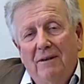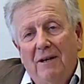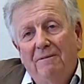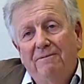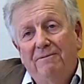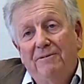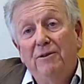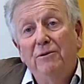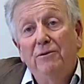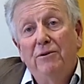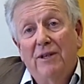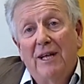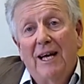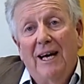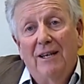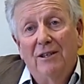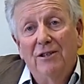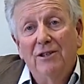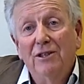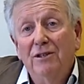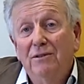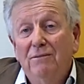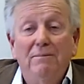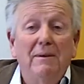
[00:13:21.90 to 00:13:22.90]
a few
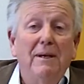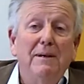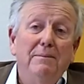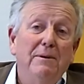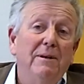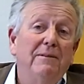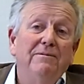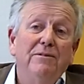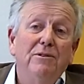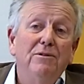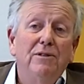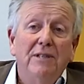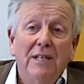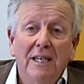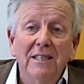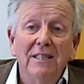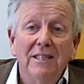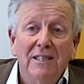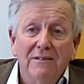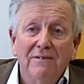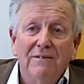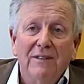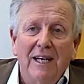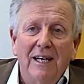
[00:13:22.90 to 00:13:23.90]
thousand, maybe a few
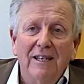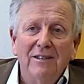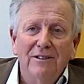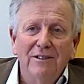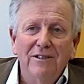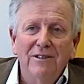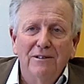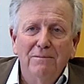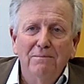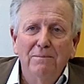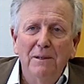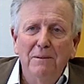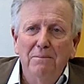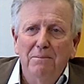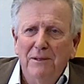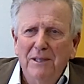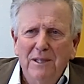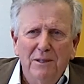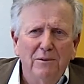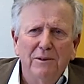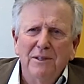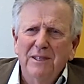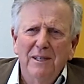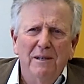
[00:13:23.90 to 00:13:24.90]
tens of thousands of people.
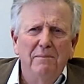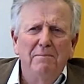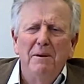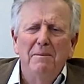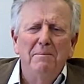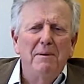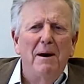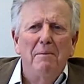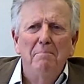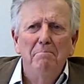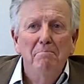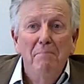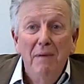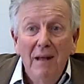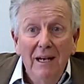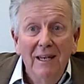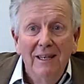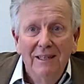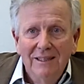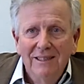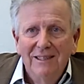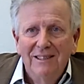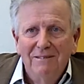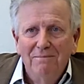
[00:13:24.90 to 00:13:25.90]
This wasn't going to be about
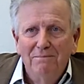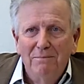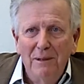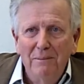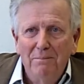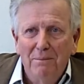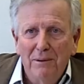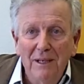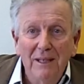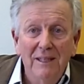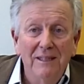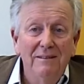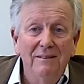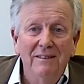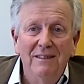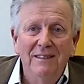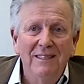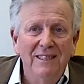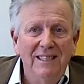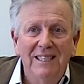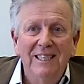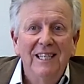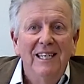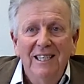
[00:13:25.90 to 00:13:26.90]
millions of people and
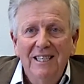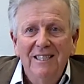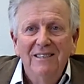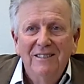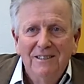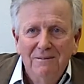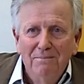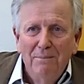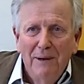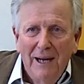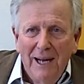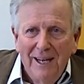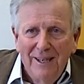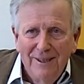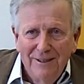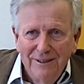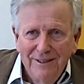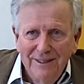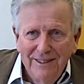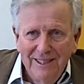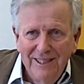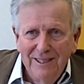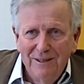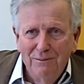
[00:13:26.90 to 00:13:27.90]
zillions of
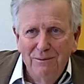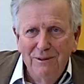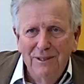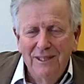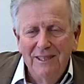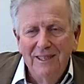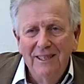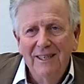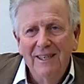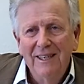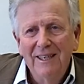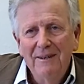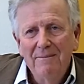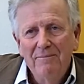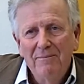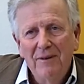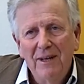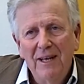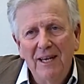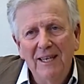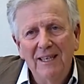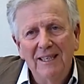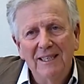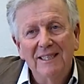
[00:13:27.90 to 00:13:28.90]
pounds. This was,
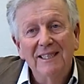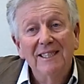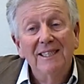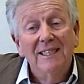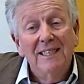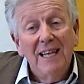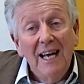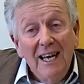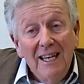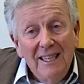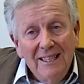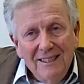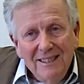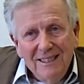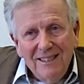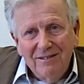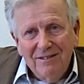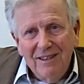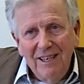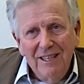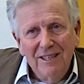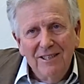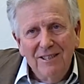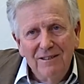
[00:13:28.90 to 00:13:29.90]
in a
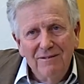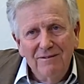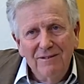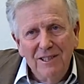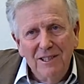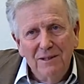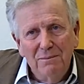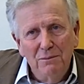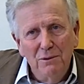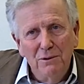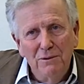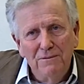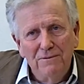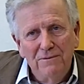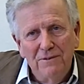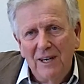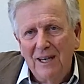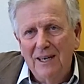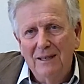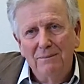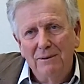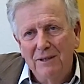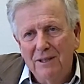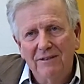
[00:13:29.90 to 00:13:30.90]
sense, relatively small
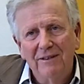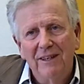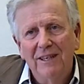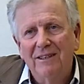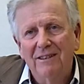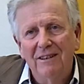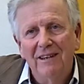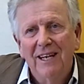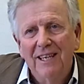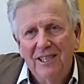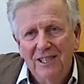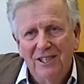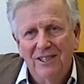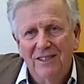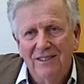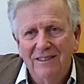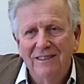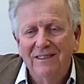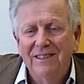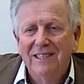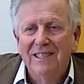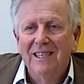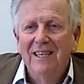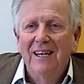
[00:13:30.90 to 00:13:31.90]
fry, but the
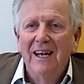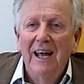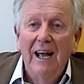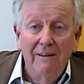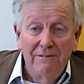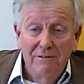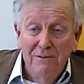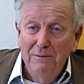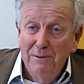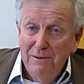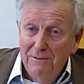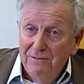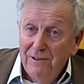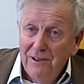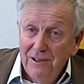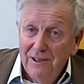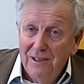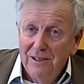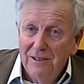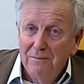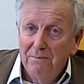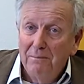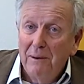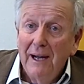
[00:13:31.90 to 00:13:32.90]
regulations have to be
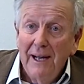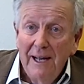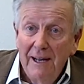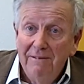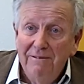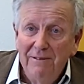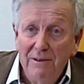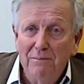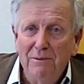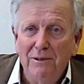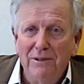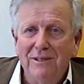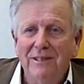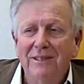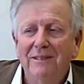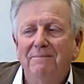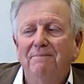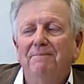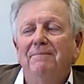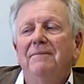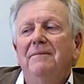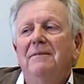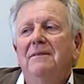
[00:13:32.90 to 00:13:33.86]
followed by everybody.